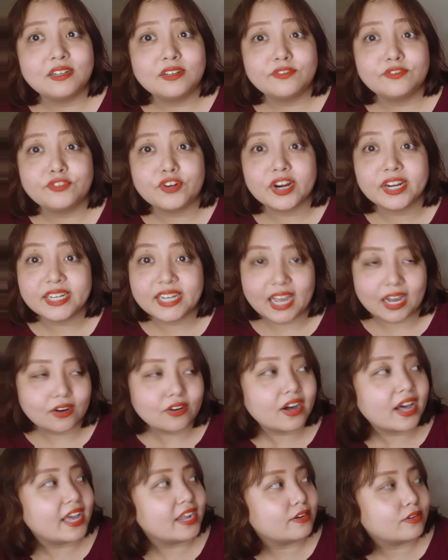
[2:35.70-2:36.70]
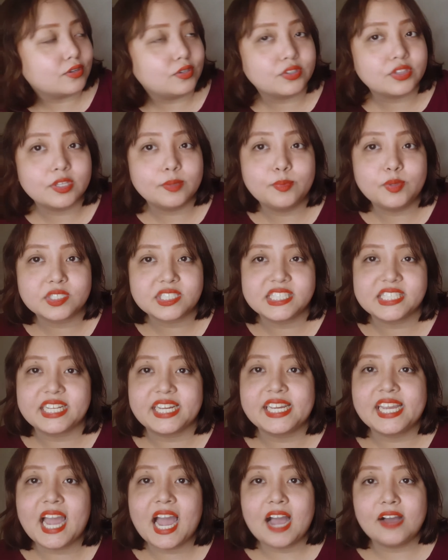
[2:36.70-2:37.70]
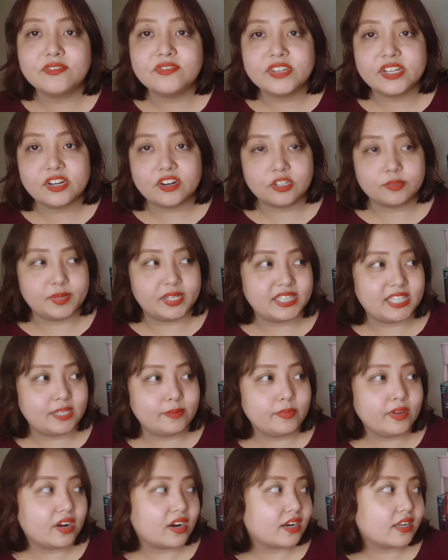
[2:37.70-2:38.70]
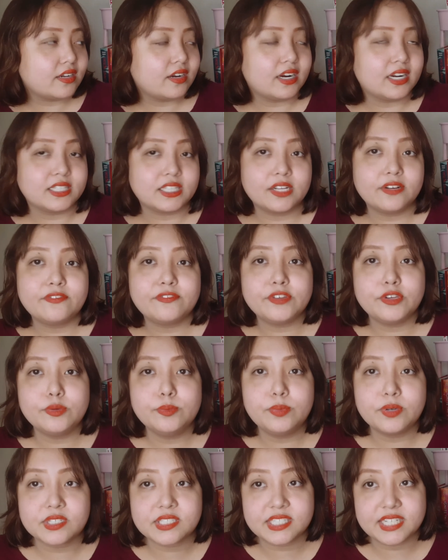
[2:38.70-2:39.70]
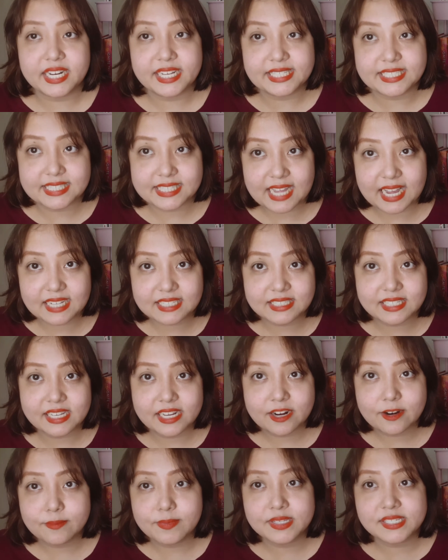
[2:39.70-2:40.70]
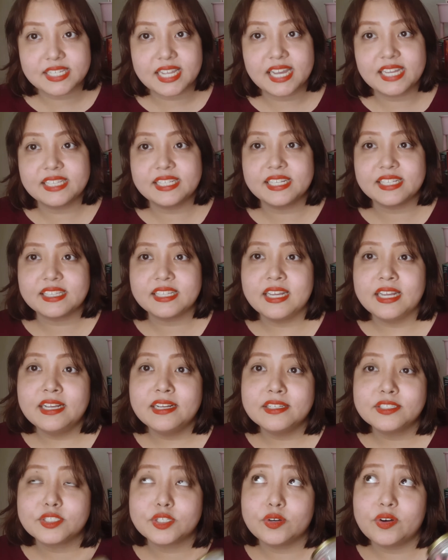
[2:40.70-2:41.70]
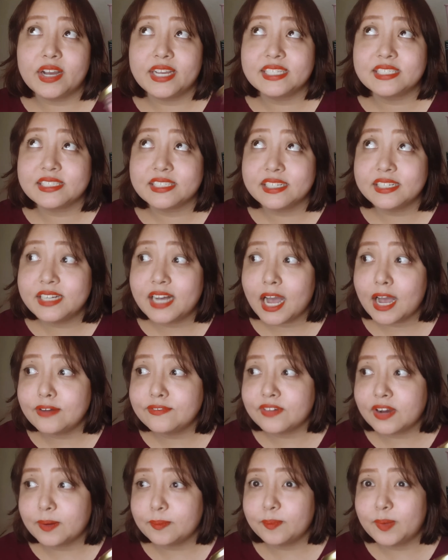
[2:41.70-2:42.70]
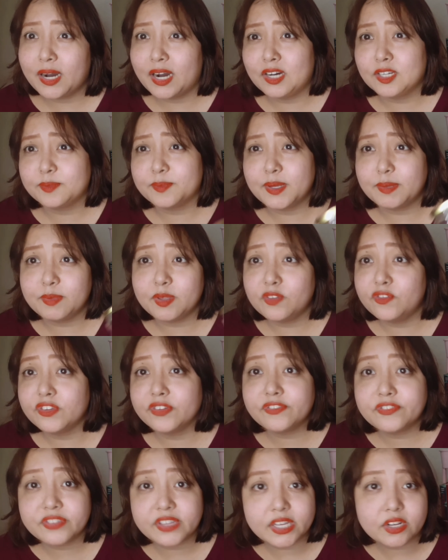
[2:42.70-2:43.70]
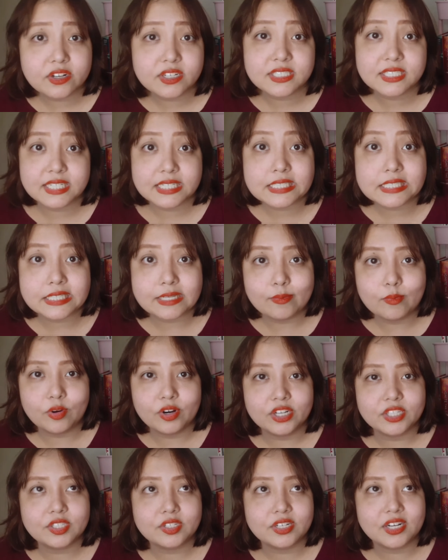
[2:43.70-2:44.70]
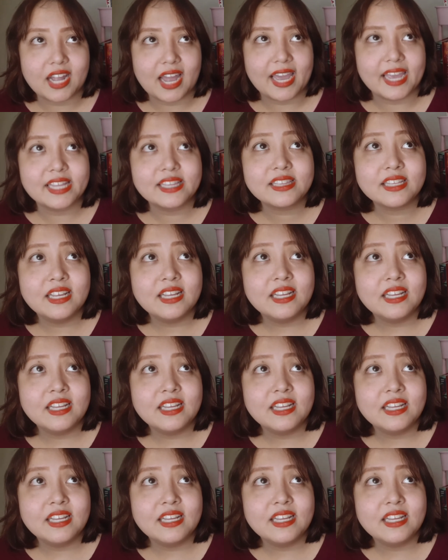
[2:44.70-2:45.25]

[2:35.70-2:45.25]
For now, I wrote the books that I have here on my TBR cart, a few books that I stacked here beside it. So I still have about maybe 50 or 60 more to write,